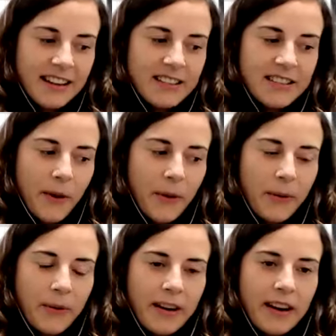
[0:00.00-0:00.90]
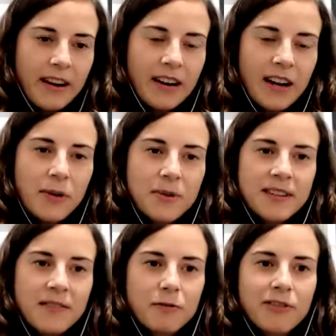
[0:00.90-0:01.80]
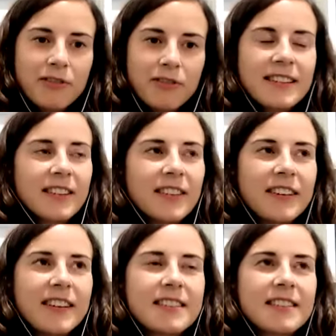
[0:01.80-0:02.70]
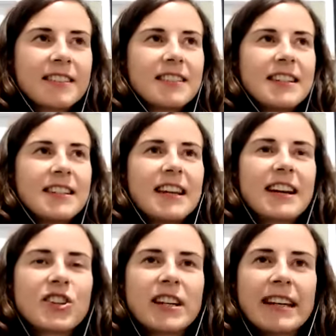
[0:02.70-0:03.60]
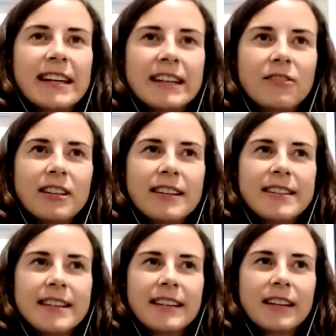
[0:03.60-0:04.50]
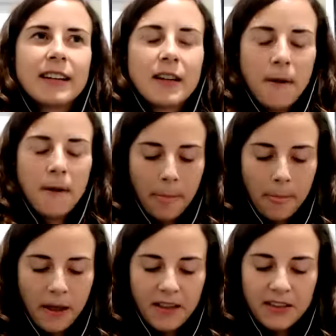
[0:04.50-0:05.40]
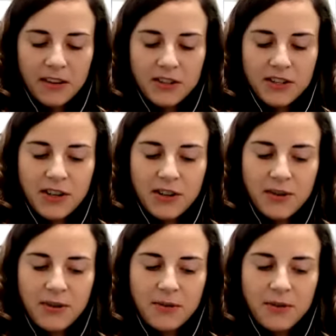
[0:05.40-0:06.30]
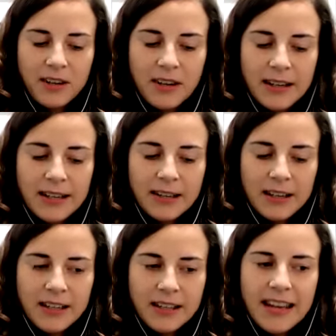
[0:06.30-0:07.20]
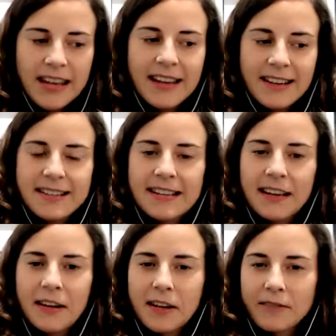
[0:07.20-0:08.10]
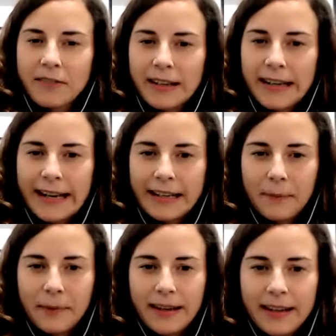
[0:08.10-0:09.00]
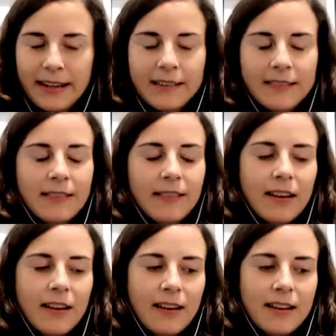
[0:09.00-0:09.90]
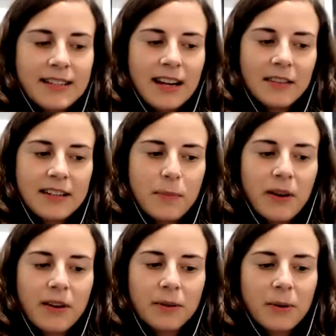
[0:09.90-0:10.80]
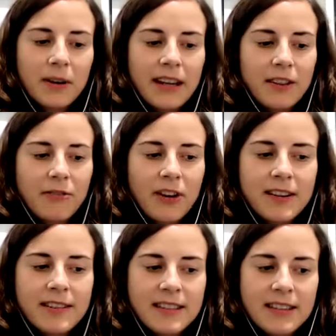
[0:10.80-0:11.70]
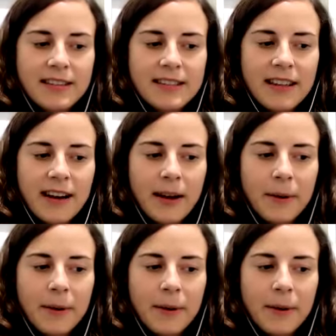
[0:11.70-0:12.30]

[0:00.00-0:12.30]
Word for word: so I was reflecting on this today actually and realizing I think there are two things that kind of led me uh, down this path really. The first is that